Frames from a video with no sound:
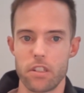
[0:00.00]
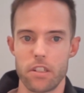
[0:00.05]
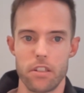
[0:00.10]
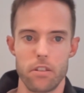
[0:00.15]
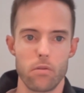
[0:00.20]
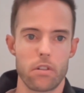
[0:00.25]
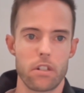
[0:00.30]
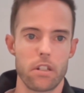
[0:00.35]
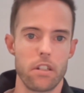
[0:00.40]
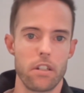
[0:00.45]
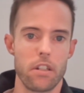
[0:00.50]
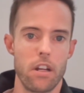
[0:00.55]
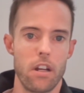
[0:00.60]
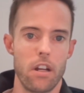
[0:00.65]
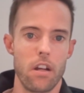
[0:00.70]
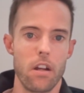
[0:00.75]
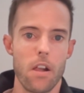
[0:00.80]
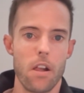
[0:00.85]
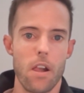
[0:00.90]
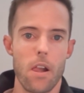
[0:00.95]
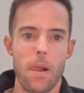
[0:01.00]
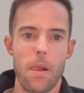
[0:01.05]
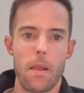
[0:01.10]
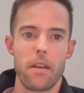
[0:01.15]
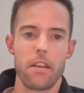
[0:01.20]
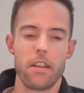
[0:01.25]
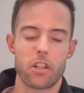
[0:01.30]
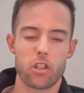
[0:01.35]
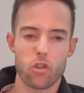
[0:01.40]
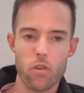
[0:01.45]
You can
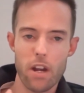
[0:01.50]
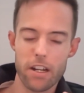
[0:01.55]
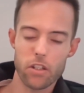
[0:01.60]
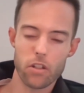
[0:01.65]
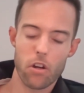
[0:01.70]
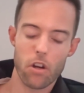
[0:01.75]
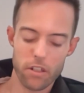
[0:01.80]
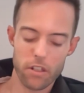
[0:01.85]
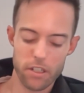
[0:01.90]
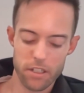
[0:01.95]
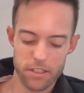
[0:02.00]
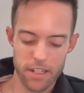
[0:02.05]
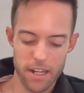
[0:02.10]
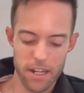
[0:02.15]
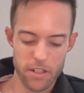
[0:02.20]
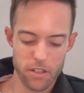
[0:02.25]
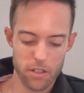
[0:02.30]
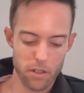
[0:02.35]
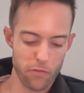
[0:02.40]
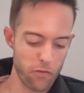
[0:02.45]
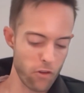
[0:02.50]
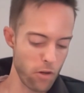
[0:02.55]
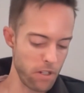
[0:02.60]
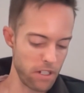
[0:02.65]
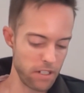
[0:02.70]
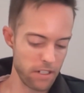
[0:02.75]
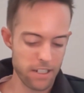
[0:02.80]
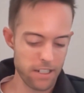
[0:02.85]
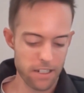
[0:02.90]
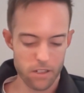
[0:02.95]
extract targeted data from
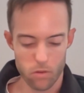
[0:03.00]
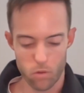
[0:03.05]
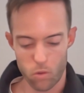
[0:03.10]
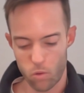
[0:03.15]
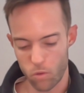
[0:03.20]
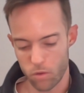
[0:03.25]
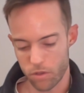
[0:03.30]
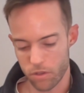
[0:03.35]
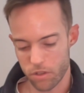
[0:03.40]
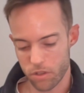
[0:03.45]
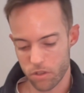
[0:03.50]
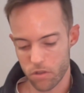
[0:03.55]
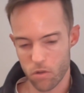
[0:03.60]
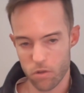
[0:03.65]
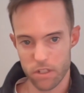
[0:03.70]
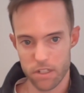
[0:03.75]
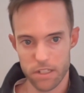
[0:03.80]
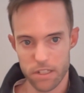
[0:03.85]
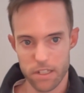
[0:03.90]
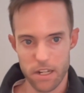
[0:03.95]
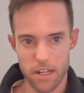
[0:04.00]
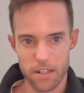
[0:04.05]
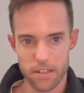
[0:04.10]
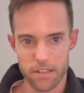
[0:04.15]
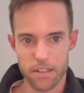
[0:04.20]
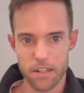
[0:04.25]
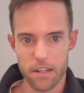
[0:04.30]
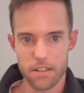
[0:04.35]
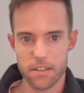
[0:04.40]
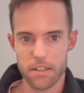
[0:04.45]
a leaked or stolen data
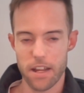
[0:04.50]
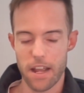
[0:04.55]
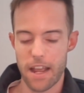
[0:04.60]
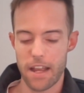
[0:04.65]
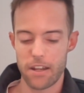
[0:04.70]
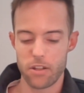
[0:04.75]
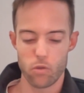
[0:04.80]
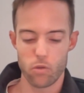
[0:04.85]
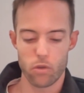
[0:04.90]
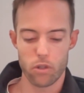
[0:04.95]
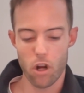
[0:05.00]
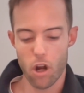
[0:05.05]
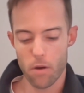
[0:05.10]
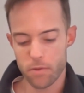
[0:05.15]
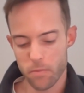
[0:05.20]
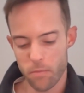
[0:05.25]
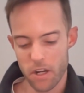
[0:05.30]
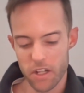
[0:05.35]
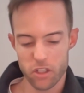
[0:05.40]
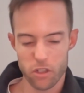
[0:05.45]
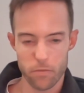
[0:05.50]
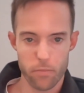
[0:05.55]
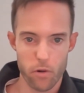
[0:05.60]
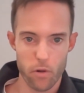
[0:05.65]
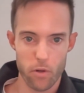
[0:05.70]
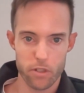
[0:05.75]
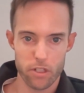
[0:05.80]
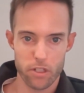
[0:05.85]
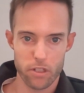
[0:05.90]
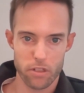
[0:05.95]
set, and you can optimize the
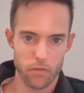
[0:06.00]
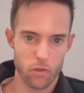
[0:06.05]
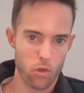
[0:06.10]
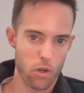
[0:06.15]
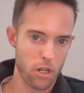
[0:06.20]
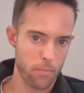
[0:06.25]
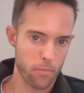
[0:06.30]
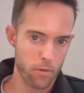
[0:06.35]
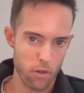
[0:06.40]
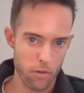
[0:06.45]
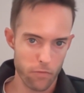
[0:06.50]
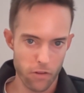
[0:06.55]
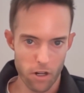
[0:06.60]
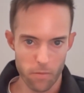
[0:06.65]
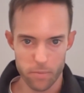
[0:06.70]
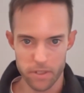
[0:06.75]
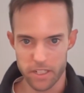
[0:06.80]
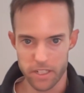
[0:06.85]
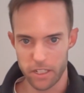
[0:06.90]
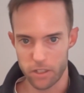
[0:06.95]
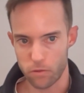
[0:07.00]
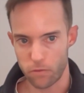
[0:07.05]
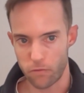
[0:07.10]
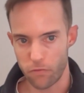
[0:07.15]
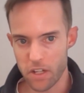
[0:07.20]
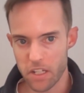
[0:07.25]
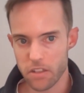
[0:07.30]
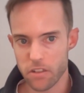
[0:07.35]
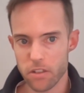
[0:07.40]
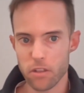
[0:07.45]
process of trying to profile potential
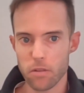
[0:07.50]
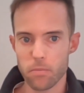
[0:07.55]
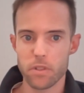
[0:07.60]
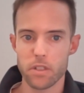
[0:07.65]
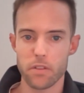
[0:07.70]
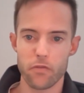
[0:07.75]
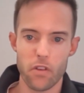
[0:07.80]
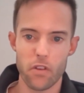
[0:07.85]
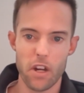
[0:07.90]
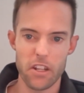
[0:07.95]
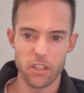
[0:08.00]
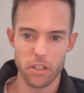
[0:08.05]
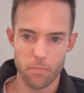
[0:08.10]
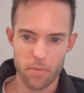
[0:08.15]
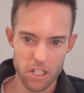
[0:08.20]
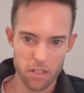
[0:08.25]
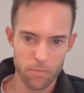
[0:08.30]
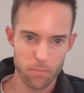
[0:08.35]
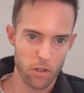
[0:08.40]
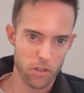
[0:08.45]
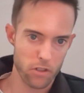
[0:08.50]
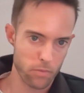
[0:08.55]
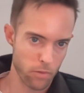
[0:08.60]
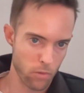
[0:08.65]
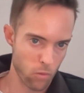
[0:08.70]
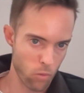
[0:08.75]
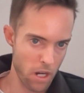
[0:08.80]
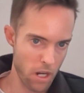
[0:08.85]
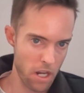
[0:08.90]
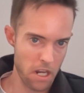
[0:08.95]
victims and find the best
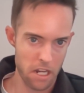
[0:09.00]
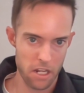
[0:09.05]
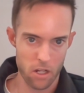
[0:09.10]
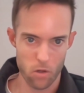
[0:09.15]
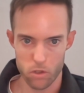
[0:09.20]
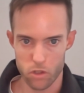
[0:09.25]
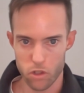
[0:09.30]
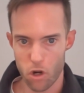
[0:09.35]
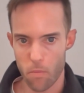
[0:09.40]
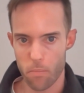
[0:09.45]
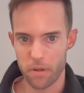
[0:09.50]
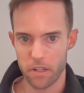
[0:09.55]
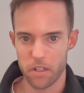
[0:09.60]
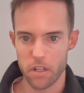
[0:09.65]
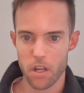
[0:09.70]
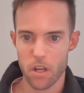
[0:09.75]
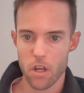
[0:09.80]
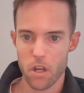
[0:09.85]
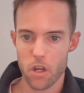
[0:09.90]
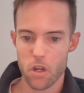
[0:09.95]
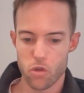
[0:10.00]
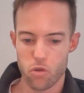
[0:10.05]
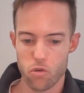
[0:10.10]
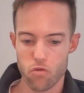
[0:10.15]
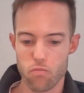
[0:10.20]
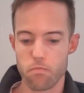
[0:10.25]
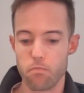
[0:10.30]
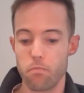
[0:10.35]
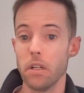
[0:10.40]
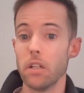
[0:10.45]
possible way or topic to
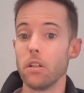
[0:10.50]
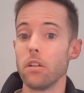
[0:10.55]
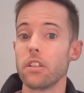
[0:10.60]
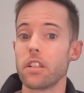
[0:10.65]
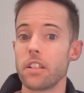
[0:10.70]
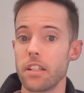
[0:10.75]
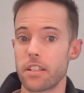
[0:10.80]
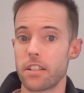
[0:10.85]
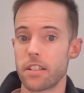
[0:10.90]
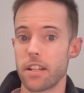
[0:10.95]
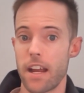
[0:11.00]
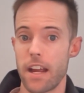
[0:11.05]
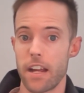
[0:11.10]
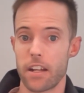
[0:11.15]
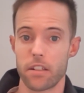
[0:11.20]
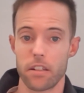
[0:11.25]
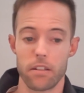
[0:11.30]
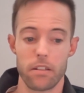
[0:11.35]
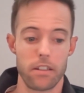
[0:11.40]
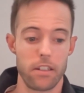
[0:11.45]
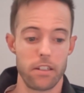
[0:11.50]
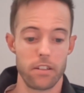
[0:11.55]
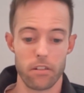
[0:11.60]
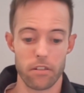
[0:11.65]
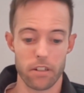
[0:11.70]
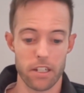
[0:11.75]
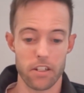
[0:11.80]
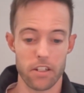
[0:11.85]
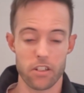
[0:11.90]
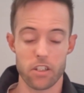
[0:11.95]
build an attack either
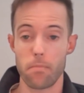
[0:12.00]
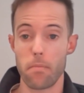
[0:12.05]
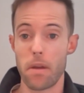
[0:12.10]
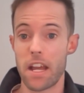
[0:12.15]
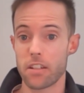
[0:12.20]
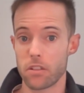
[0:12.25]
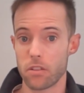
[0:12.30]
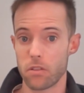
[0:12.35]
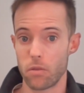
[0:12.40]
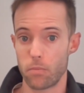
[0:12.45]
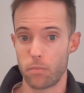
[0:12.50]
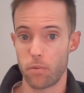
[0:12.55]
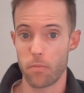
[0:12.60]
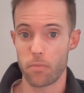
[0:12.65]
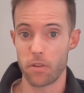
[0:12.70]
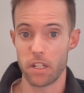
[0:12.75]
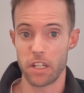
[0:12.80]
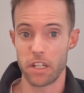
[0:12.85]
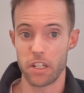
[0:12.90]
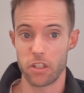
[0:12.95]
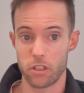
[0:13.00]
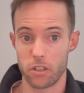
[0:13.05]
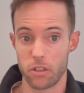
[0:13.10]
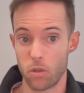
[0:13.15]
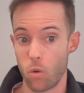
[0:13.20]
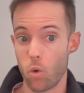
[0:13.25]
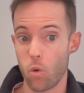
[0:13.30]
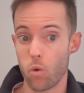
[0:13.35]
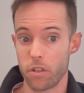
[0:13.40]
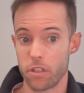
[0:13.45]
against a mass population
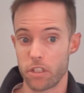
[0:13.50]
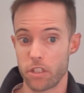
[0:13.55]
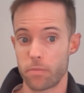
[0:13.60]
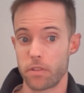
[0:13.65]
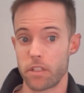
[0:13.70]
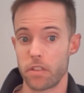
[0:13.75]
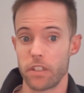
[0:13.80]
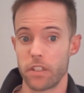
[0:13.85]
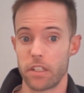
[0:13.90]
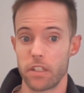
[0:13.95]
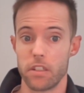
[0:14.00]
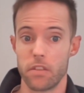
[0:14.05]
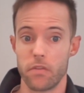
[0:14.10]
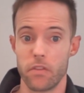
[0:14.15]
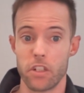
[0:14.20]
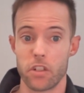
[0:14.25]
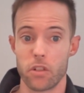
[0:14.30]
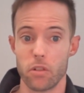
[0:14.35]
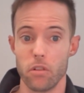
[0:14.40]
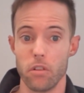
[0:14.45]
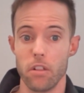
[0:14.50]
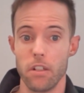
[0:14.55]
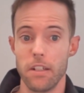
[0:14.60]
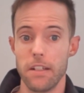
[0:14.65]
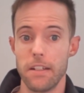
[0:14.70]
or a specific individual.